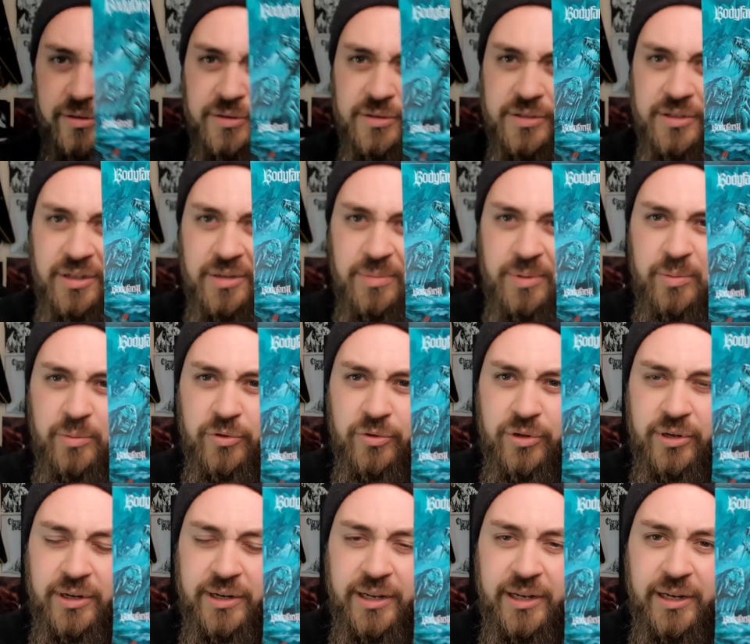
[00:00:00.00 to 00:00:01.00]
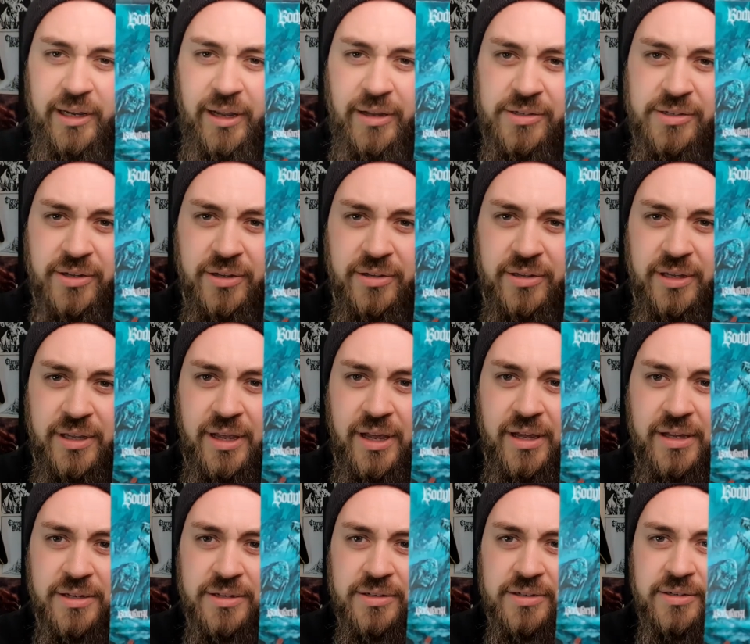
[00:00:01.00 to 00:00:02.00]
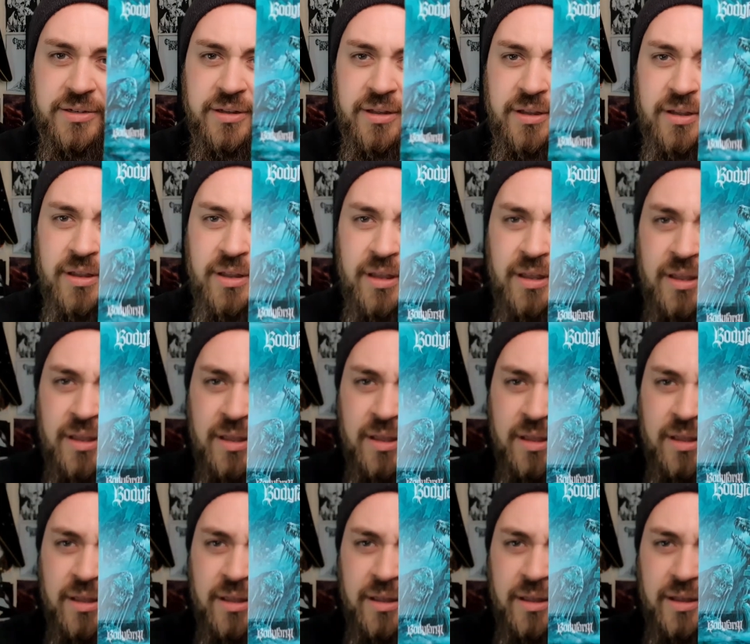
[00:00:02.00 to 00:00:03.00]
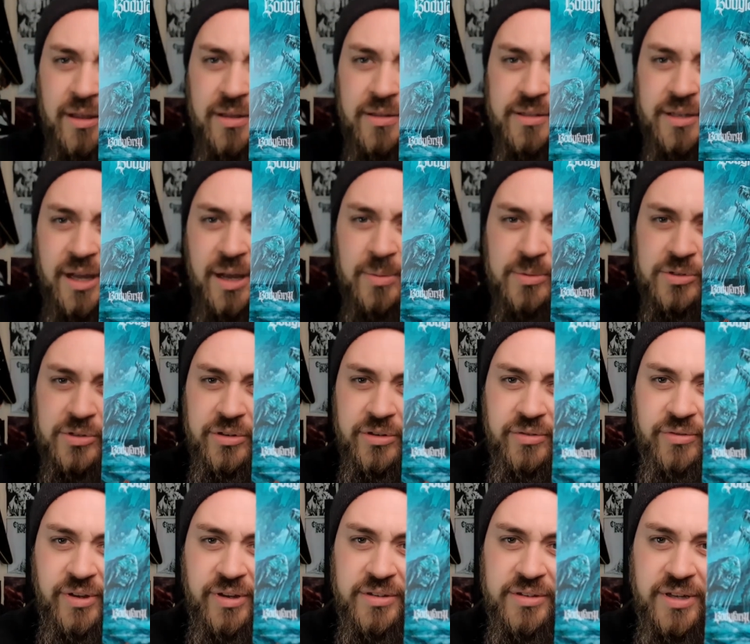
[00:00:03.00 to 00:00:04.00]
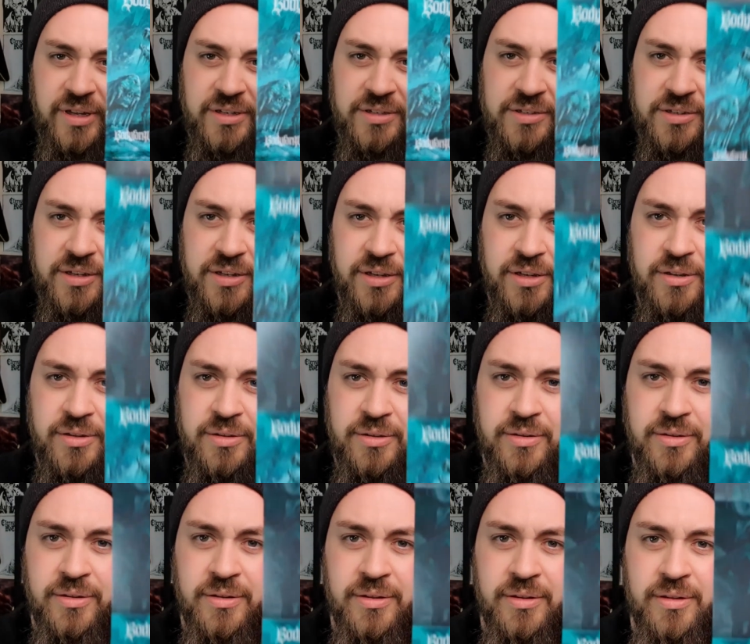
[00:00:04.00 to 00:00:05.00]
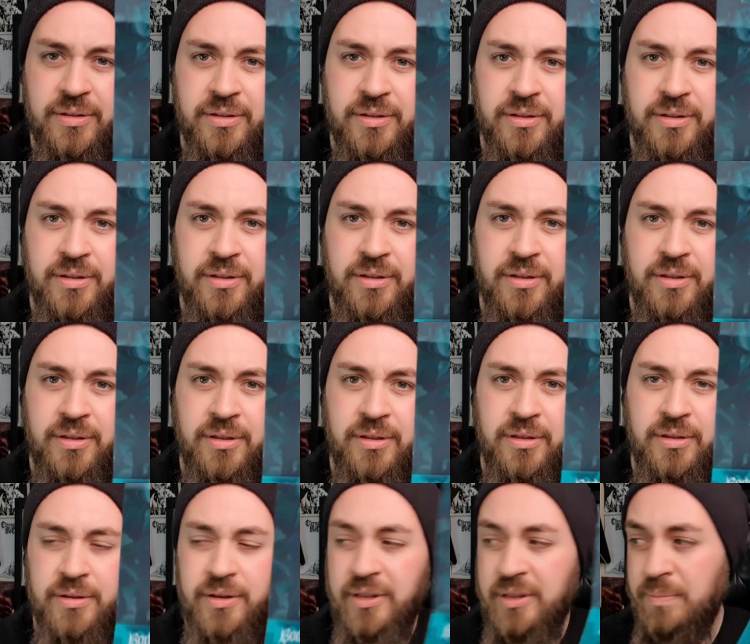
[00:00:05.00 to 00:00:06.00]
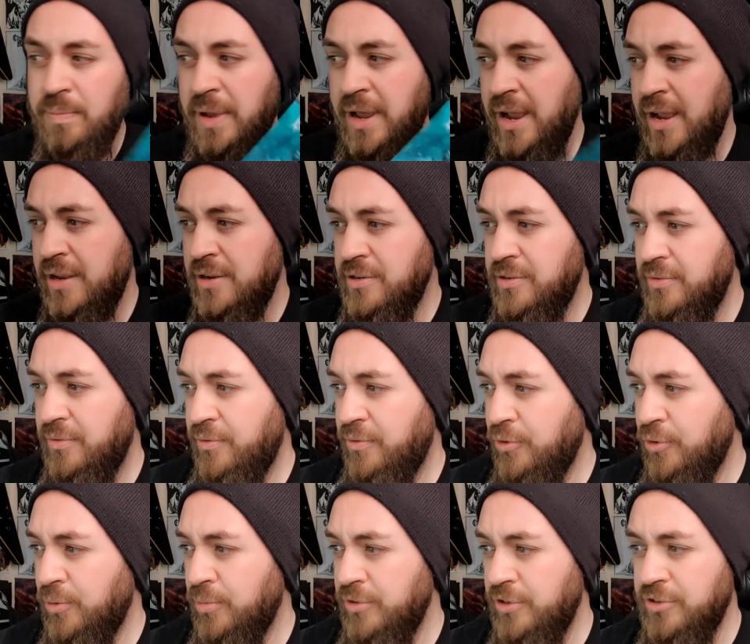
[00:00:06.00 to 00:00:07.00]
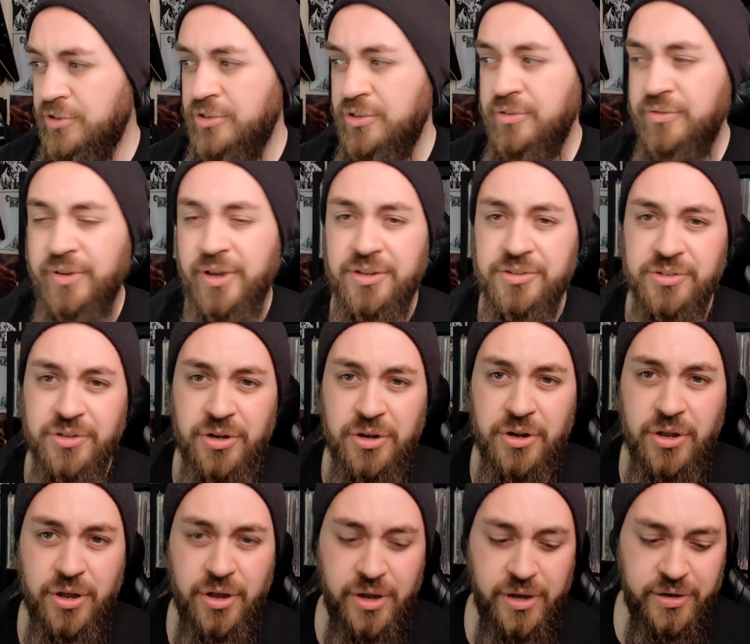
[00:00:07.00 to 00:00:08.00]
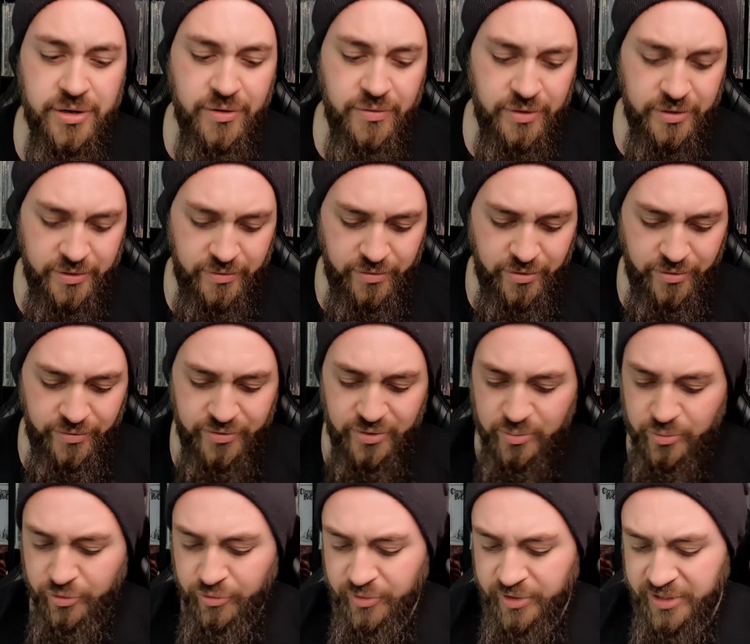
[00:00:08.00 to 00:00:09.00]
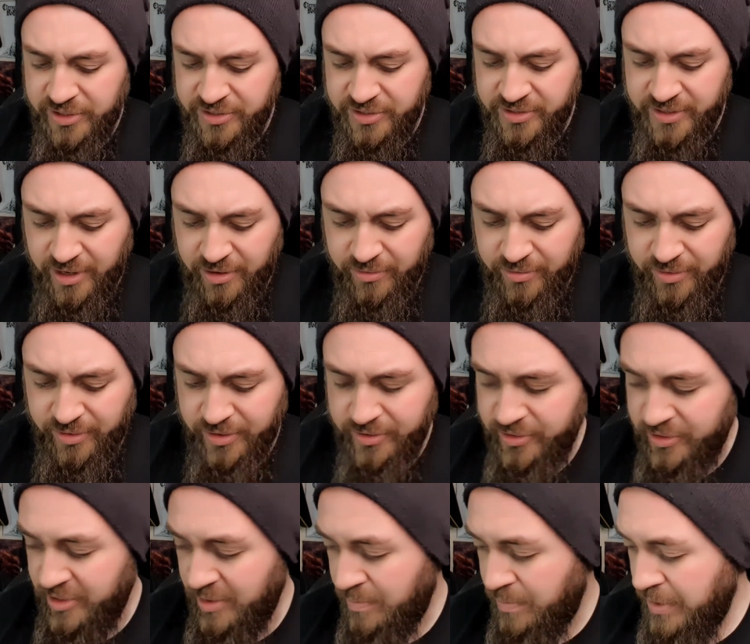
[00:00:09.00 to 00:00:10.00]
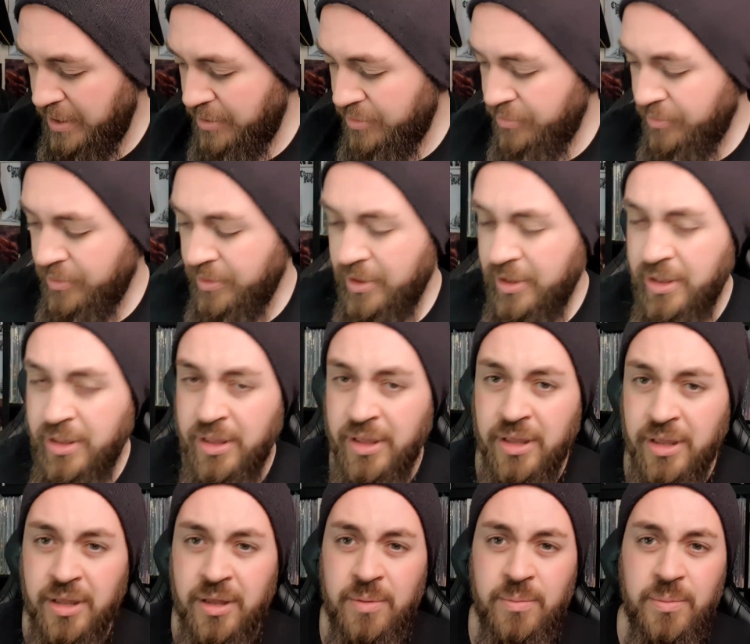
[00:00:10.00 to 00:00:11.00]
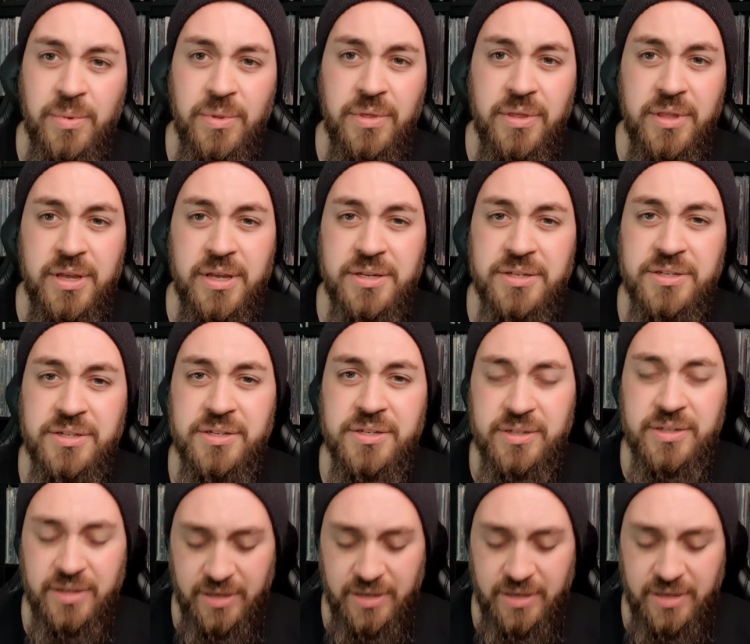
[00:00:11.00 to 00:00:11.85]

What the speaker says: see it a bit more clearly outside the case. Is absolutely fantastic. Now the band formed in 2009. I think they've got a few more releases out under their belt. But this